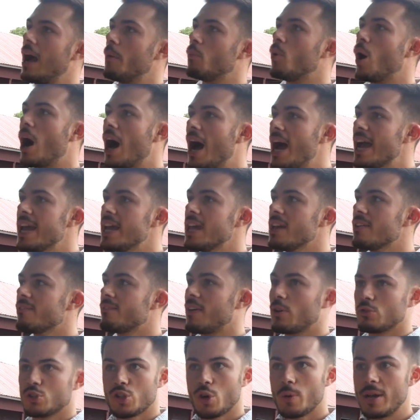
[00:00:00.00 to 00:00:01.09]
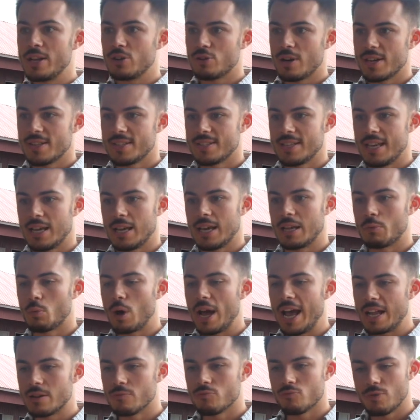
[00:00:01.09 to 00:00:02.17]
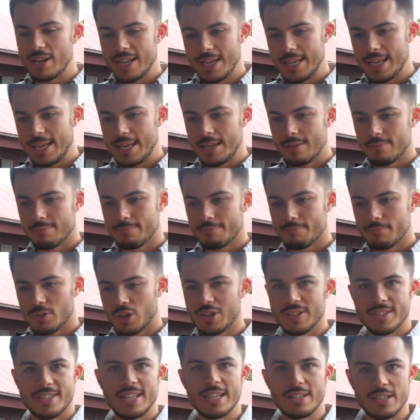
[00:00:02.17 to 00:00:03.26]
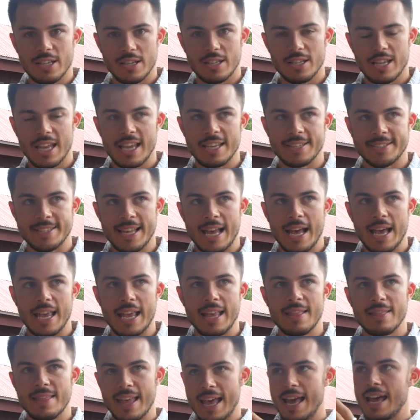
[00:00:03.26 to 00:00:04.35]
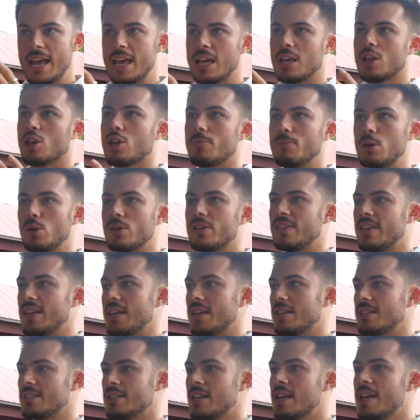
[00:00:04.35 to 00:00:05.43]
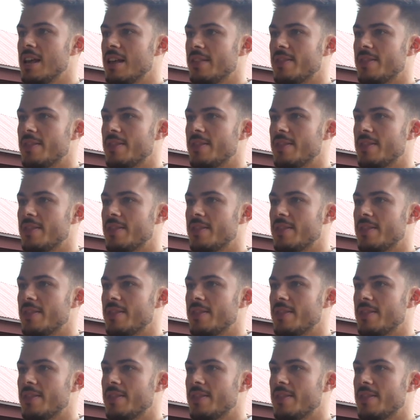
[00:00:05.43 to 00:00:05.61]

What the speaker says: And what I found so interesting and what I hadn't really considered is that in their communities,